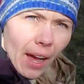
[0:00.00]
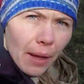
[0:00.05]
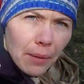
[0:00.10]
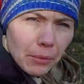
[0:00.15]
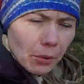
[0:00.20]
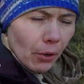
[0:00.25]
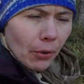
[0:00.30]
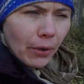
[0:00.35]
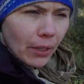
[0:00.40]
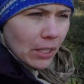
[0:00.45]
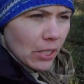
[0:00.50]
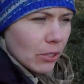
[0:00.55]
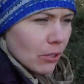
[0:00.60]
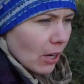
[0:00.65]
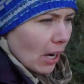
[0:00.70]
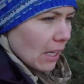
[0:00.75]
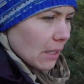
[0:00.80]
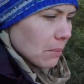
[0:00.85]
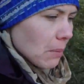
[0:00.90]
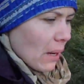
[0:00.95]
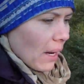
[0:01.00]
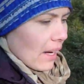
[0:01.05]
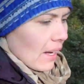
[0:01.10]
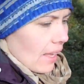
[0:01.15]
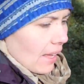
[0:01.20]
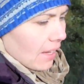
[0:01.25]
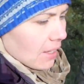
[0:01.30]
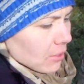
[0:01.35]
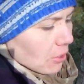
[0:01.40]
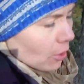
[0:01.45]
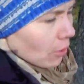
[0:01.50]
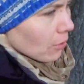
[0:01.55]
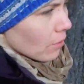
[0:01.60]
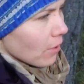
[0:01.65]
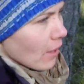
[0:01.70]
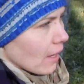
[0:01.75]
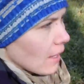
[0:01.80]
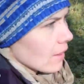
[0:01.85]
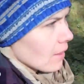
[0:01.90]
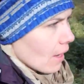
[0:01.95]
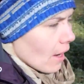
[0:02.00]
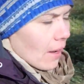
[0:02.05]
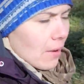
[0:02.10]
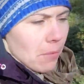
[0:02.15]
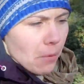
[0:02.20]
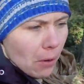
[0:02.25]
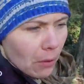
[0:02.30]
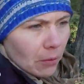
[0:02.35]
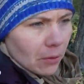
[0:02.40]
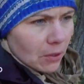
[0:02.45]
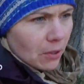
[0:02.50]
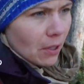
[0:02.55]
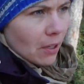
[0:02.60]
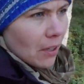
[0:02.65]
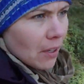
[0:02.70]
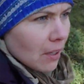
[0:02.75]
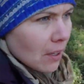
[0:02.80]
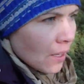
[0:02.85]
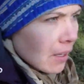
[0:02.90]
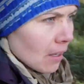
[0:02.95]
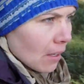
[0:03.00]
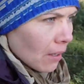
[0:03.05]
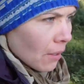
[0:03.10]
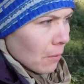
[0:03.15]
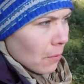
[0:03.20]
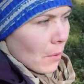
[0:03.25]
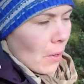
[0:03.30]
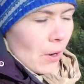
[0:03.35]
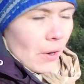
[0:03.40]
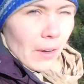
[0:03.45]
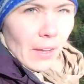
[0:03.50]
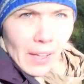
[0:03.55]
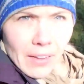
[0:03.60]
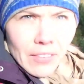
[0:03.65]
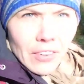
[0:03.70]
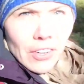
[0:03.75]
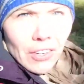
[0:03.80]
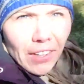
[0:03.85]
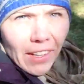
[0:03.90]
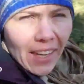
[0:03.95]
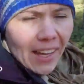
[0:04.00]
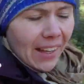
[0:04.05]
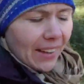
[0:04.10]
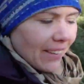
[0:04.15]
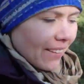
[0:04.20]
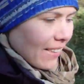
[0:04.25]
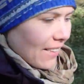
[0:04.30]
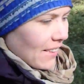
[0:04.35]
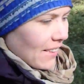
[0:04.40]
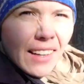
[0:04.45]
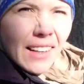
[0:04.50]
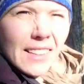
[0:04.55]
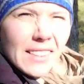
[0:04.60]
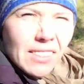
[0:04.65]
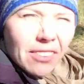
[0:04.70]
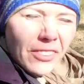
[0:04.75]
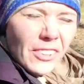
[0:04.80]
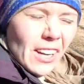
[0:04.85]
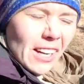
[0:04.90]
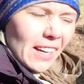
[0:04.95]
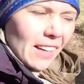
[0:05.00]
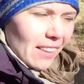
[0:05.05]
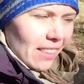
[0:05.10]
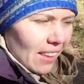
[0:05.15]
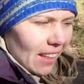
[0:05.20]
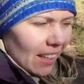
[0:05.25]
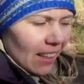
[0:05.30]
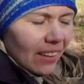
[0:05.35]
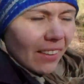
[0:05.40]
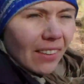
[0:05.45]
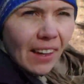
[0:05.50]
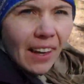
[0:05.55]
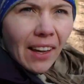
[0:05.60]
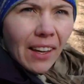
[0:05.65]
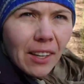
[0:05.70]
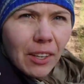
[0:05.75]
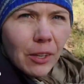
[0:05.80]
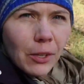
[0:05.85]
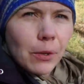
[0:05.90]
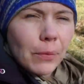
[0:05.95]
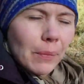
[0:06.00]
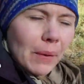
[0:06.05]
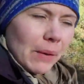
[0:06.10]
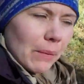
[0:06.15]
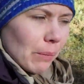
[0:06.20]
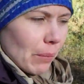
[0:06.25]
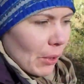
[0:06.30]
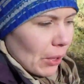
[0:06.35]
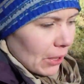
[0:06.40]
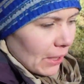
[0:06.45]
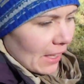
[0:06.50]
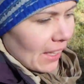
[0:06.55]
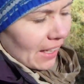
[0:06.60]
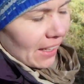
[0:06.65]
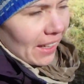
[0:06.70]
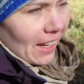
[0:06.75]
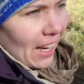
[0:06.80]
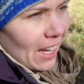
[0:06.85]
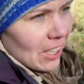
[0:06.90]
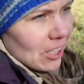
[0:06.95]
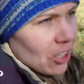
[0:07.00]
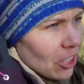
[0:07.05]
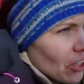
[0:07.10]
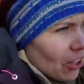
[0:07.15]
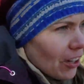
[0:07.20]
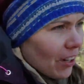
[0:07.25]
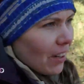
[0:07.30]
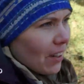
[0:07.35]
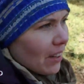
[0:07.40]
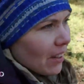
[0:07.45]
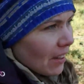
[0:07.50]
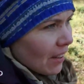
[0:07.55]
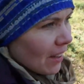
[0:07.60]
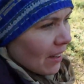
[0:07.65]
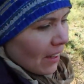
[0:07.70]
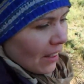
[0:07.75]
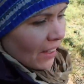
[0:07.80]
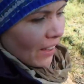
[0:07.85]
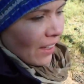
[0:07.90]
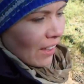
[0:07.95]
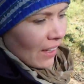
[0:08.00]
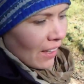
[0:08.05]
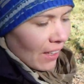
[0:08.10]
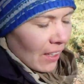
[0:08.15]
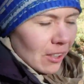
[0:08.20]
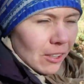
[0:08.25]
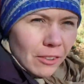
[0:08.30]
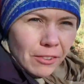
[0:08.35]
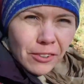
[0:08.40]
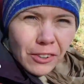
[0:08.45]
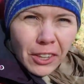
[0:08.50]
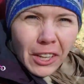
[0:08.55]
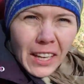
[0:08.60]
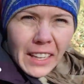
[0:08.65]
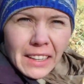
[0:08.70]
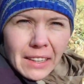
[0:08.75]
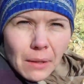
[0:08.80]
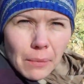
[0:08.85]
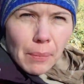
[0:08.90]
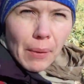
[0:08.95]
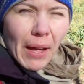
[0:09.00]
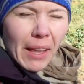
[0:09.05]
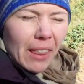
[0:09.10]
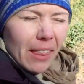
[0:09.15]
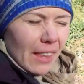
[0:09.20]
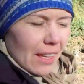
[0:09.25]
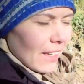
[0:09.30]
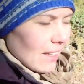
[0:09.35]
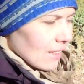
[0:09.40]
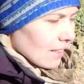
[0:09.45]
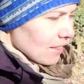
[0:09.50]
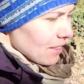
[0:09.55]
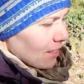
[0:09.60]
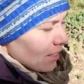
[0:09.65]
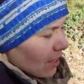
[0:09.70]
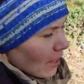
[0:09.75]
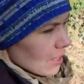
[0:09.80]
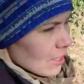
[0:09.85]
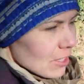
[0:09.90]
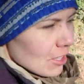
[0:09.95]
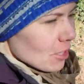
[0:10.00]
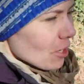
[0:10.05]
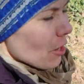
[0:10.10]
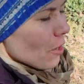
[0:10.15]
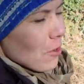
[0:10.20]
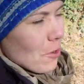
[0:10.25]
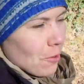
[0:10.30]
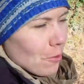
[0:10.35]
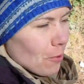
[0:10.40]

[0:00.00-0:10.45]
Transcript: I'm going to cut my legs off and I won't walk ever again. It's a funny thing, the human body and nature. You forget the bad things so